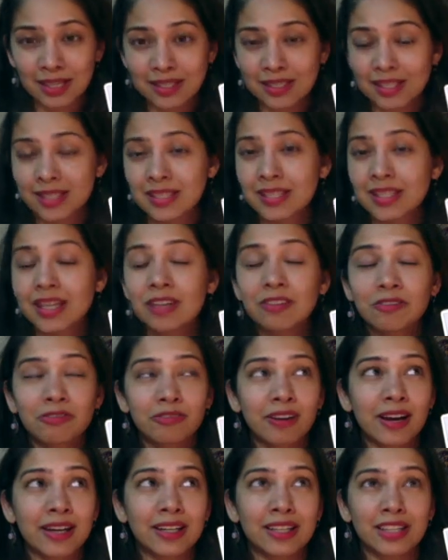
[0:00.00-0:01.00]
The sun
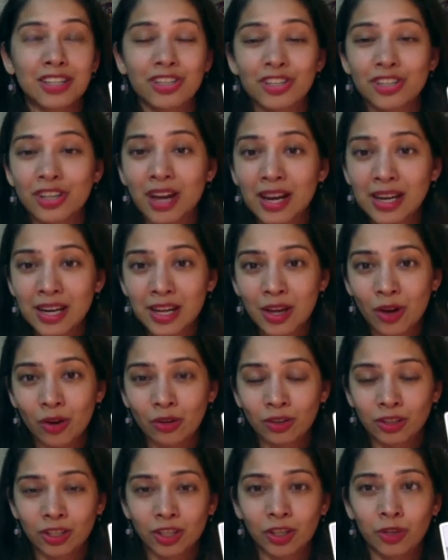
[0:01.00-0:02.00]
finally shining
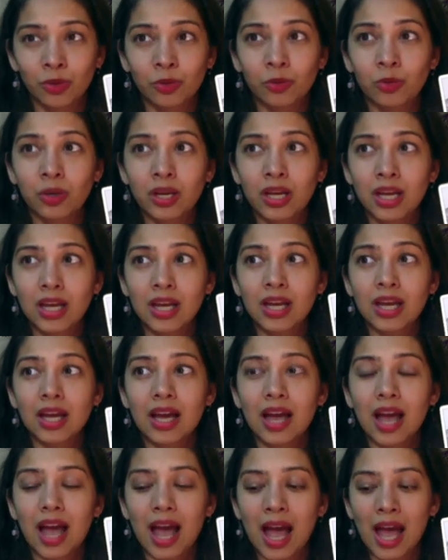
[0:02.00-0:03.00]
on you,
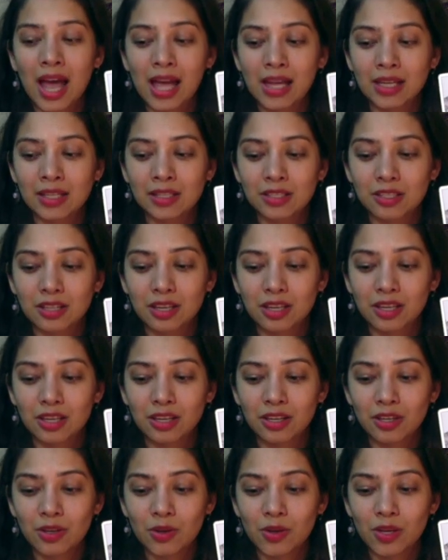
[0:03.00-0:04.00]
and
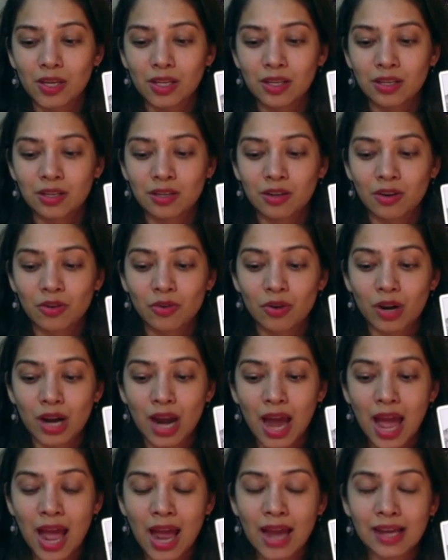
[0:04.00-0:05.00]
you can
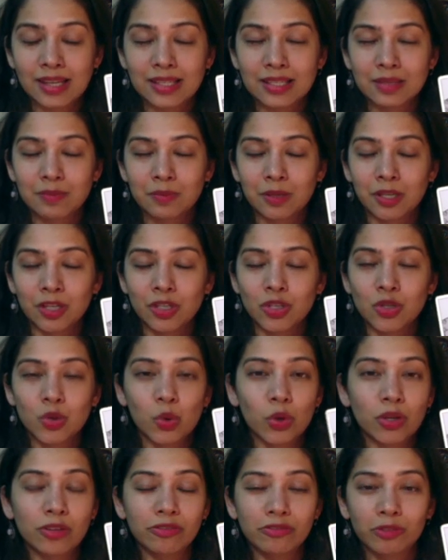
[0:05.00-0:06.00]
relax, be
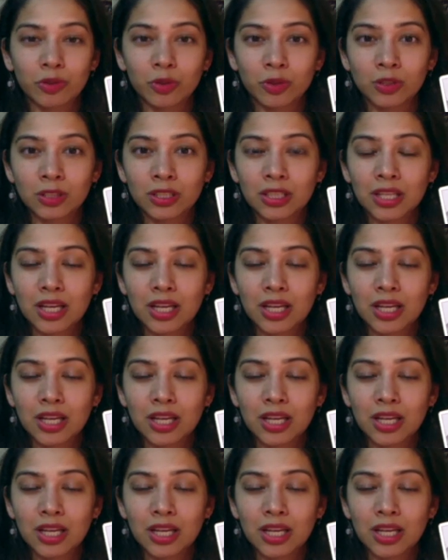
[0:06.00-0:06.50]
joyful,